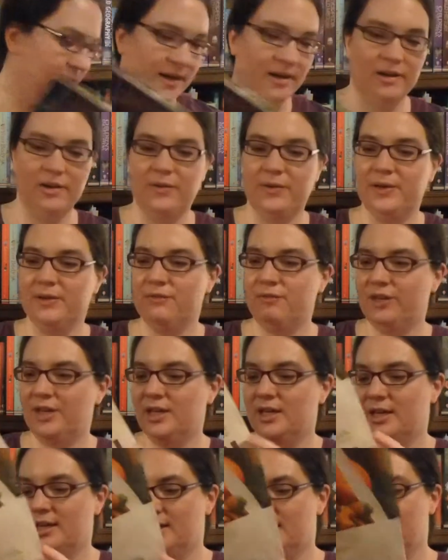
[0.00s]
got Going
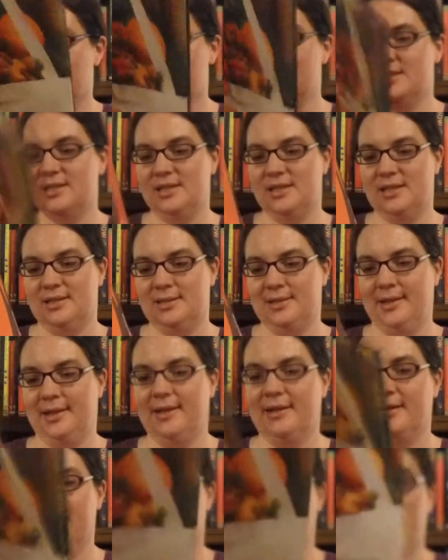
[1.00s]
Vegan. This is a
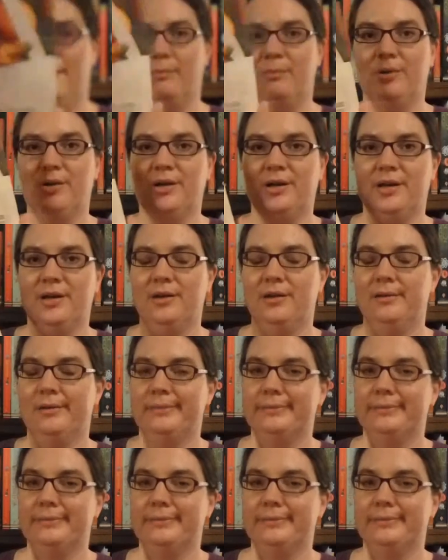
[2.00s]
young adult book,